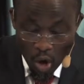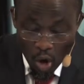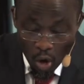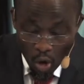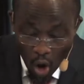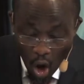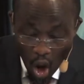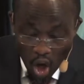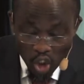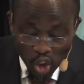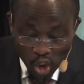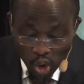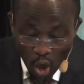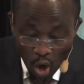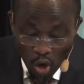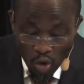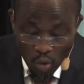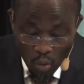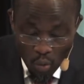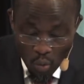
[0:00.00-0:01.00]
God show
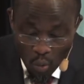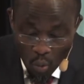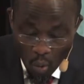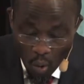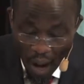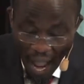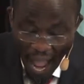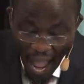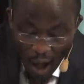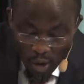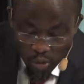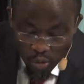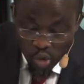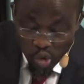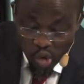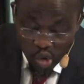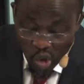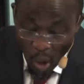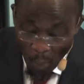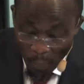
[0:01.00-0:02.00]
you how to
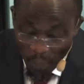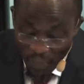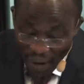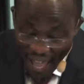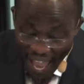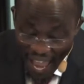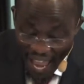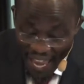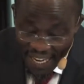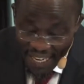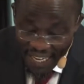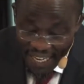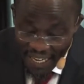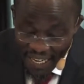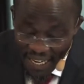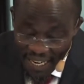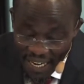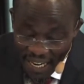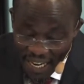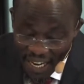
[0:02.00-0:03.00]
supply
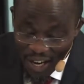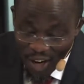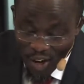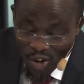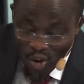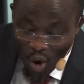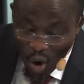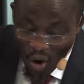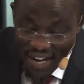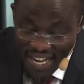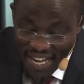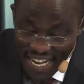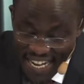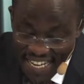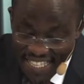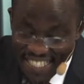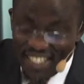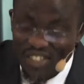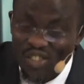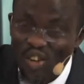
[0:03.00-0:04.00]
your
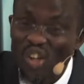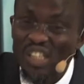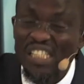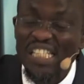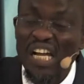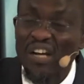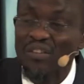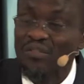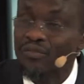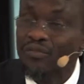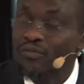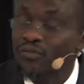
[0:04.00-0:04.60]
needs yourself.